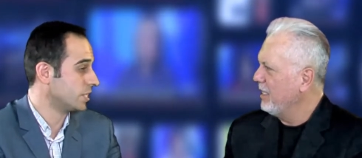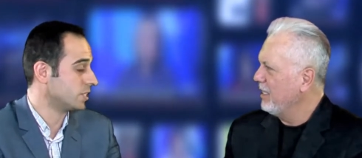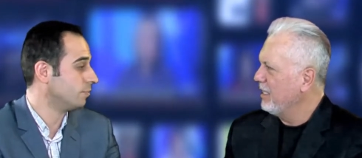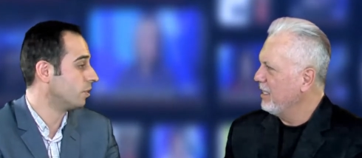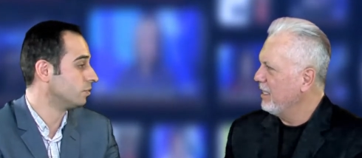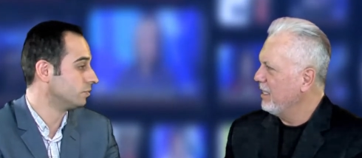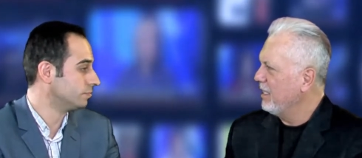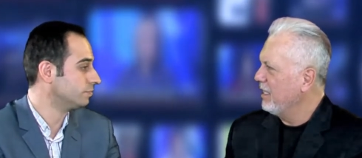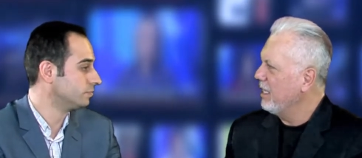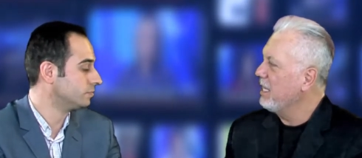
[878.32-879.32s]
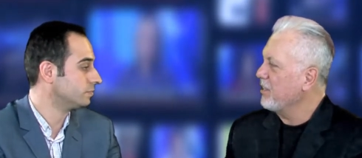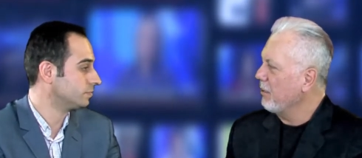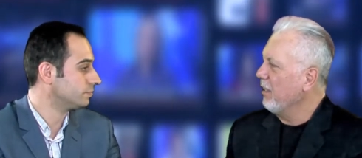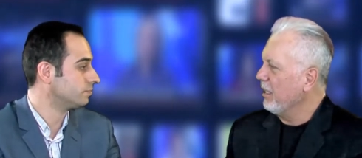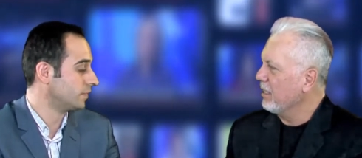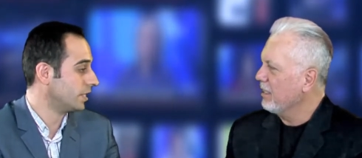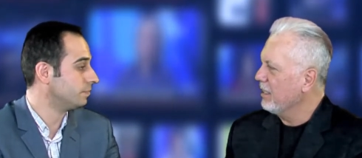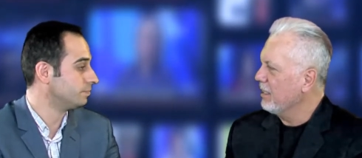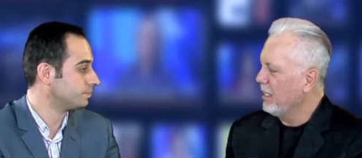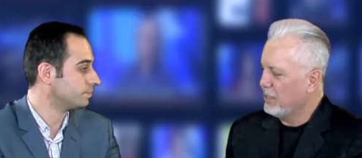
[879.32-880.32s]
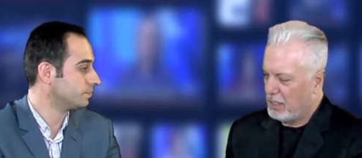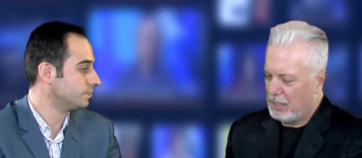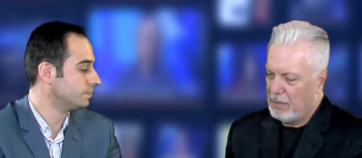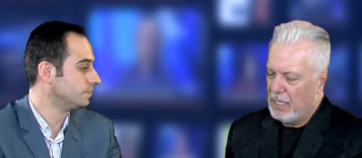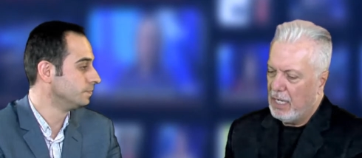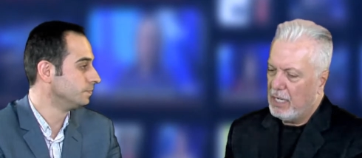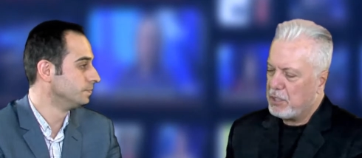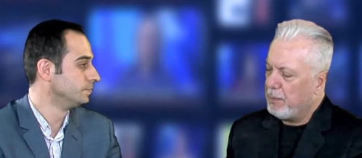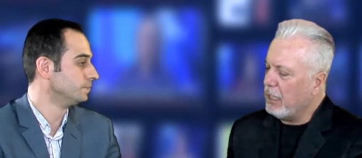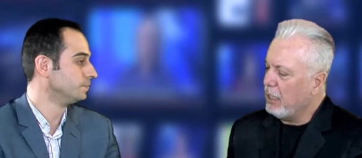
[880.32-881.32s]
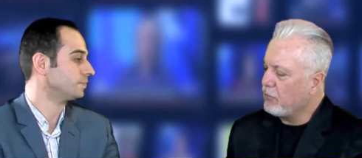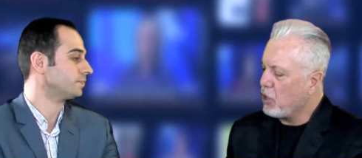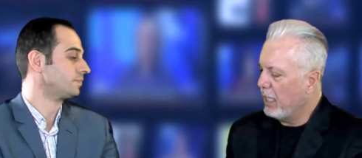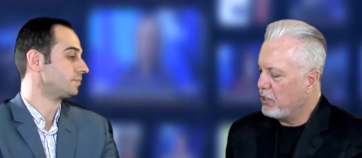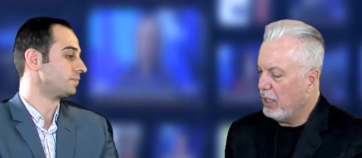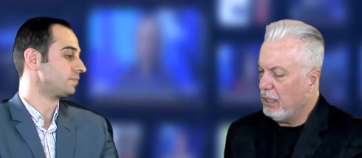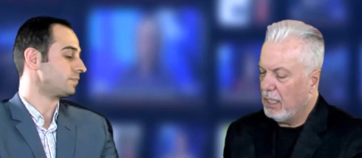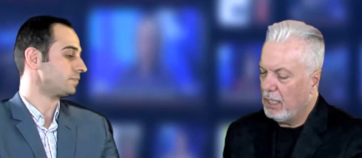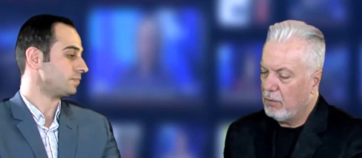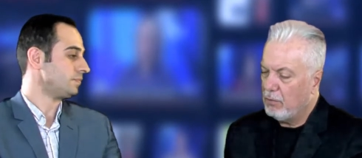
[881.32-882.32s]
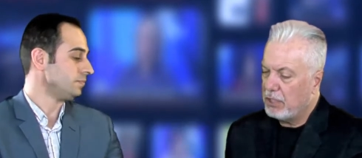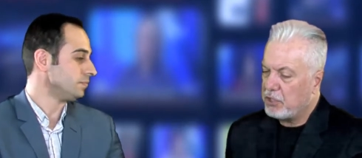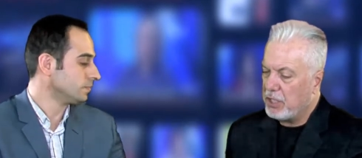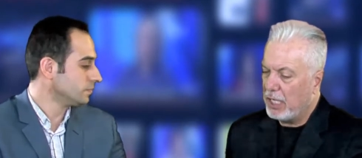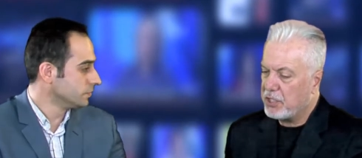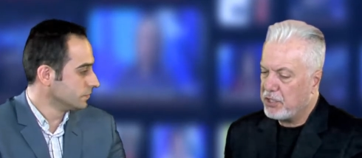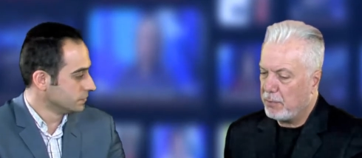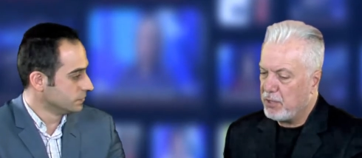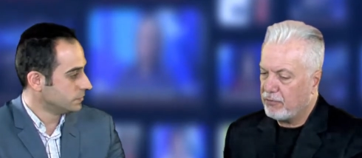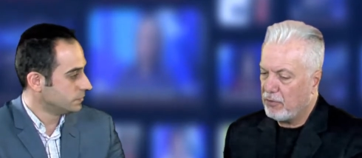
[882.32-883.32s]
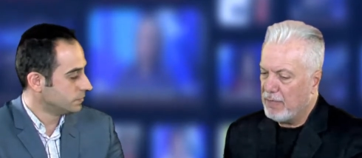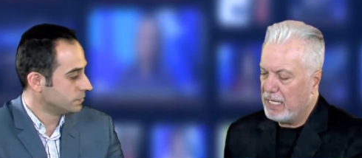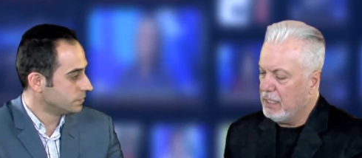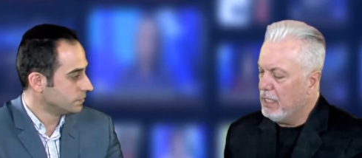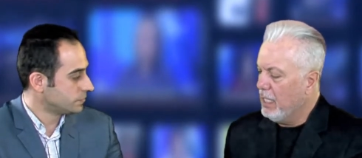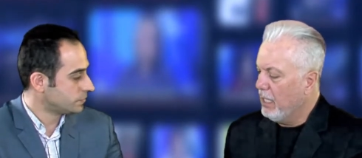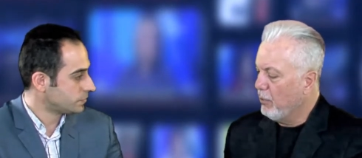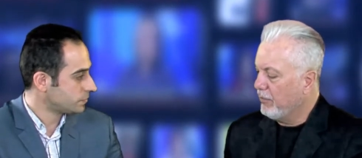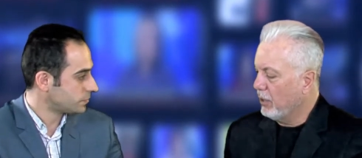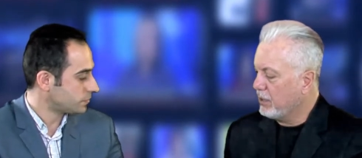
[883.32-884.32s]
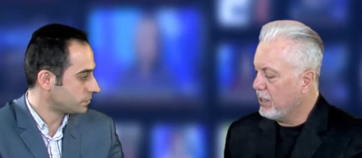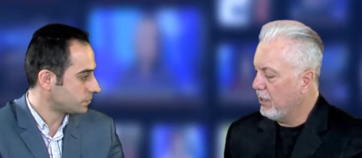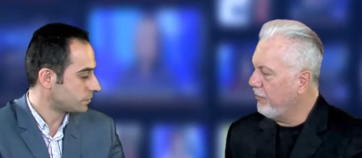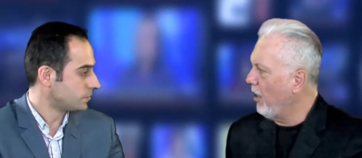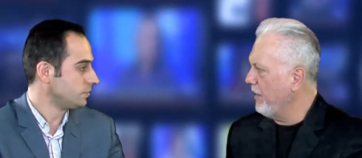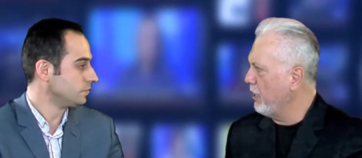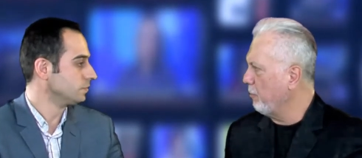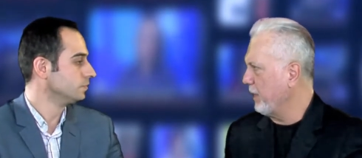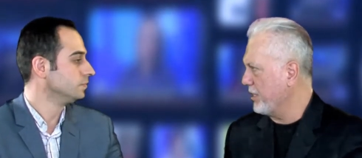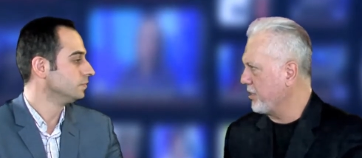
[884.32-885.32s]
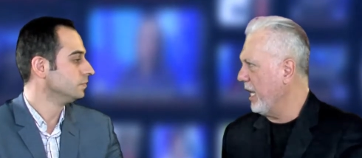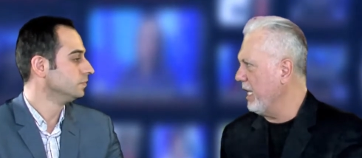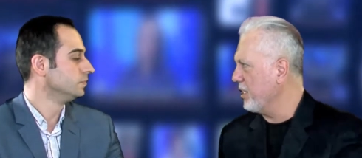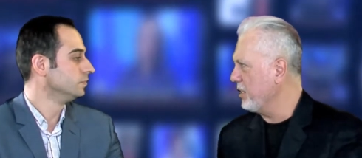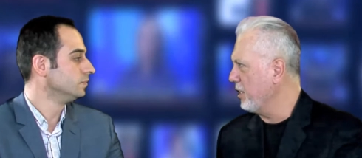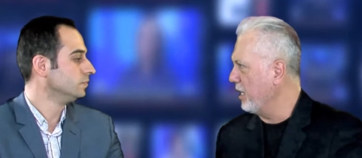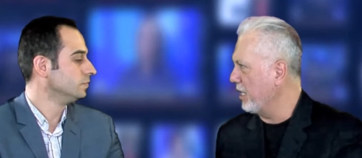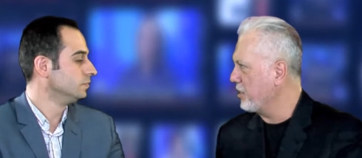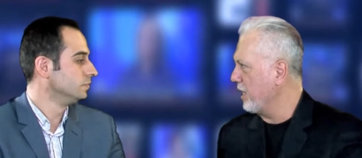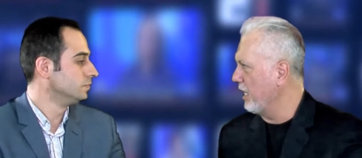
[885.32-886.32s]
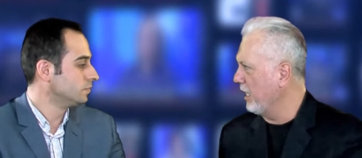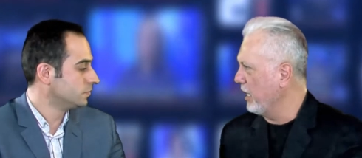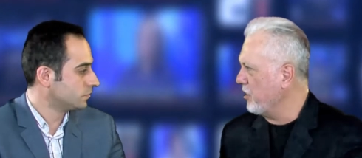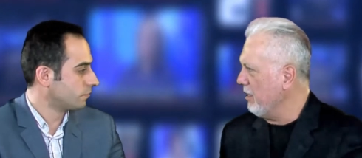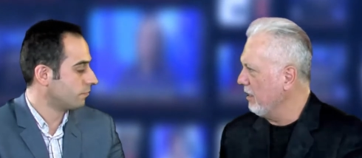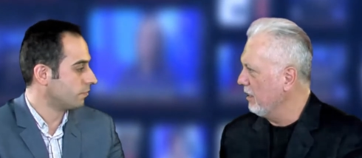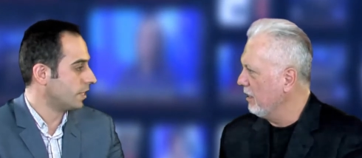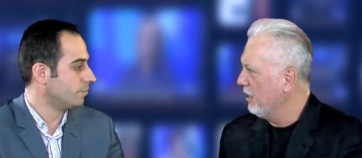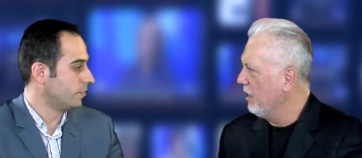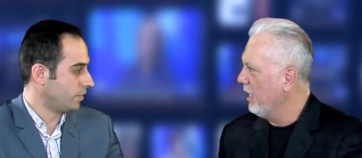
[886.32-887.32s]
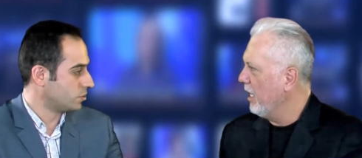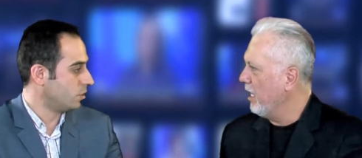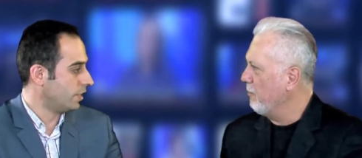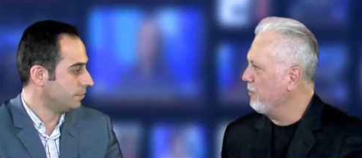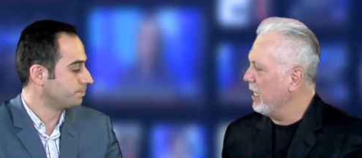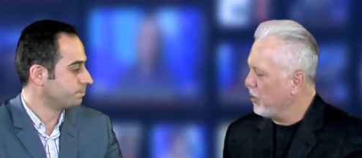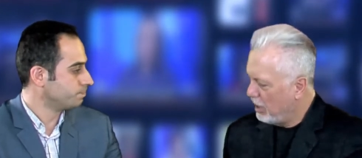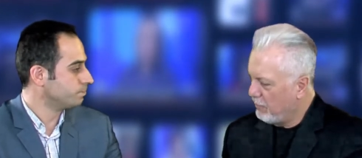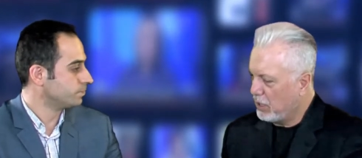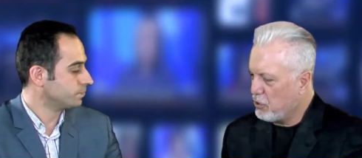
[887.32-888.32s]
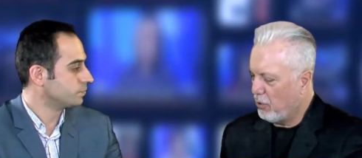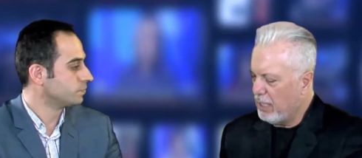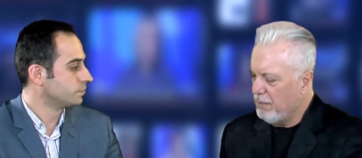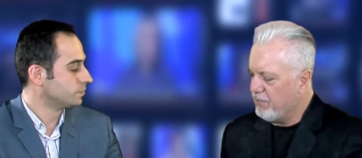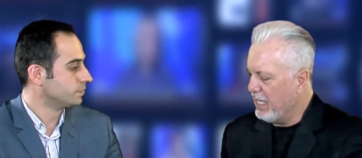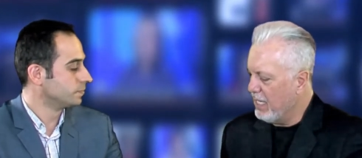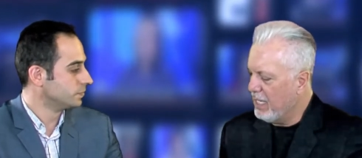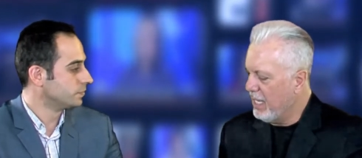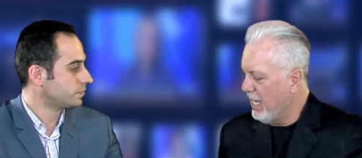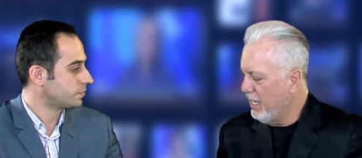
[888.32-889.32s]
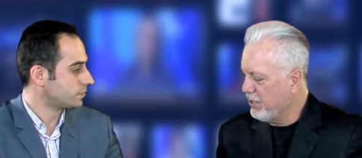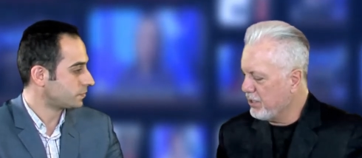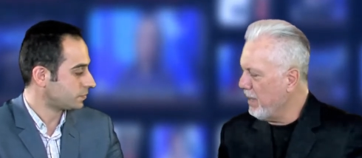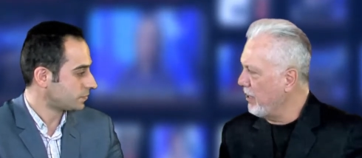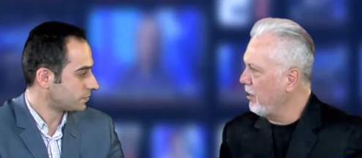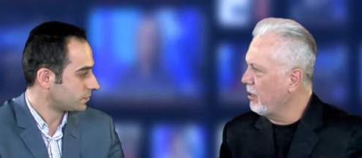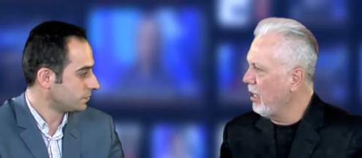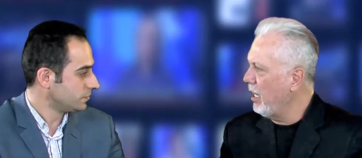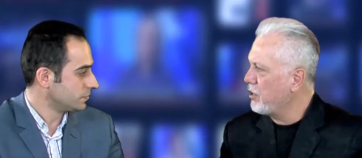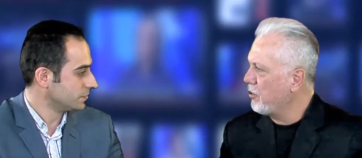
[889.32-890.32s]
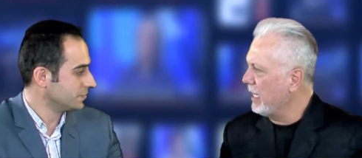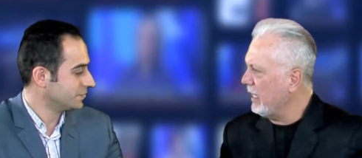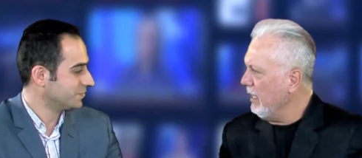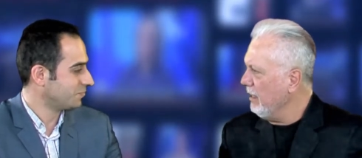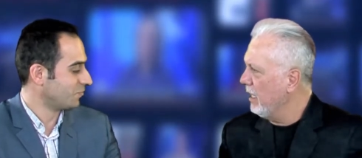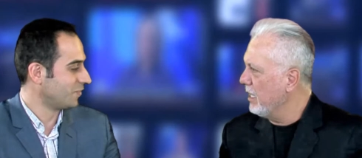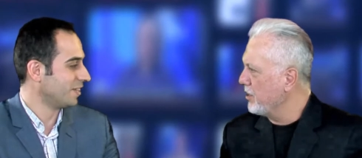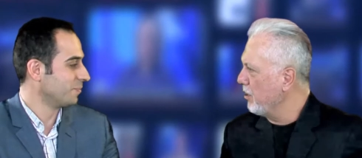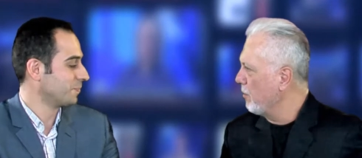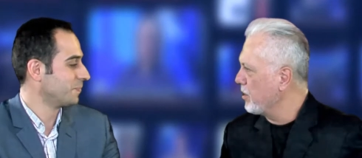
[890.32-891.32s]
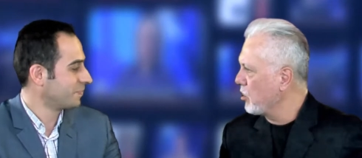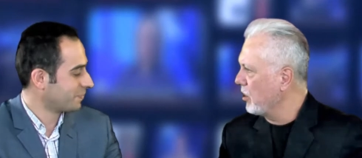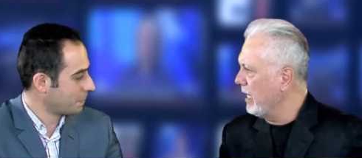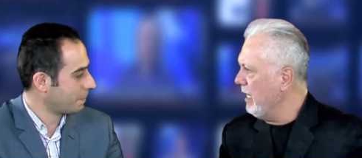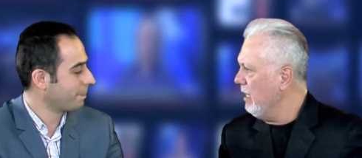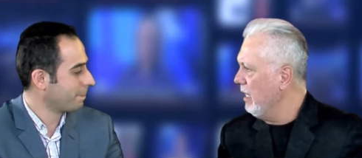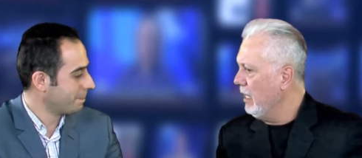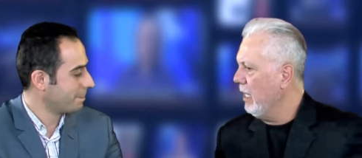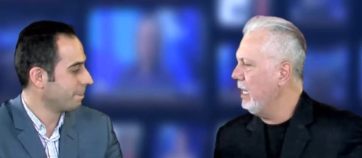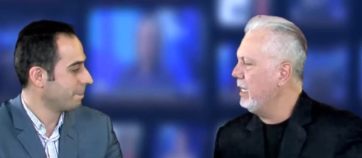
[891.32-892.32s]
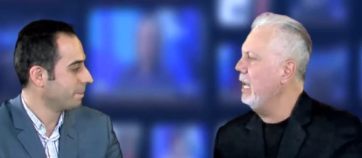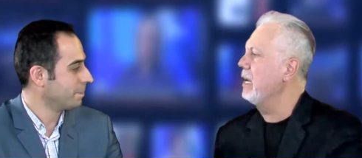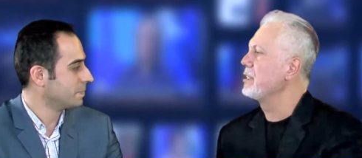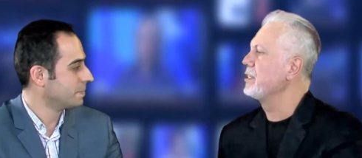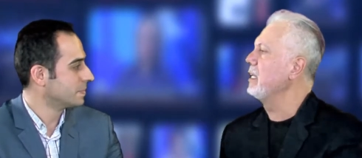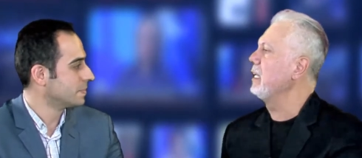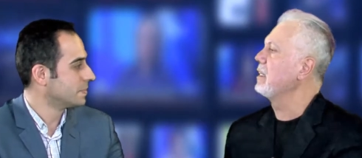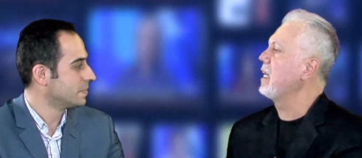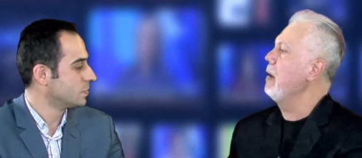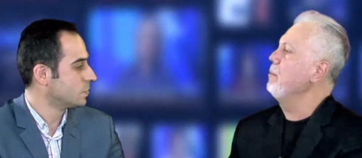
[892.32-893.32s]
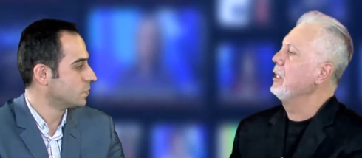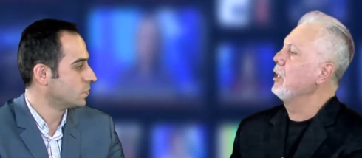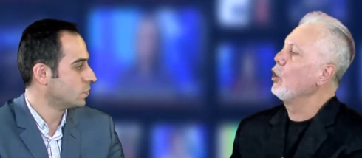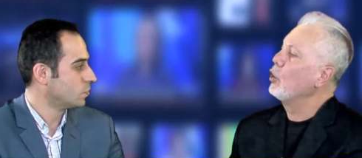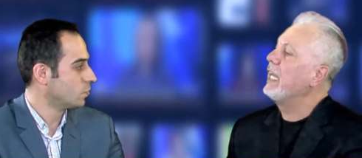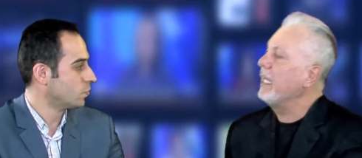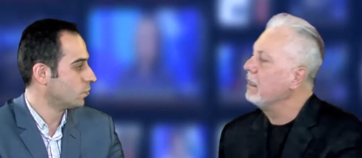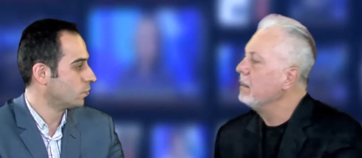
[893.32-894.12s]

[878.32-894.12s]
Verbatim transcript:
Speaker 1: their model. Is that right? Yeah. Okay. Uh, speaking of changing, uh, let's change the subject for a matter. We've got uh, 500 plus days to the next state election. Yep, in Victoria. Um, in, in, Victoria. Uh, how is Matthew Guy tracking as yep. the opposition leader? And how is the incumbent looking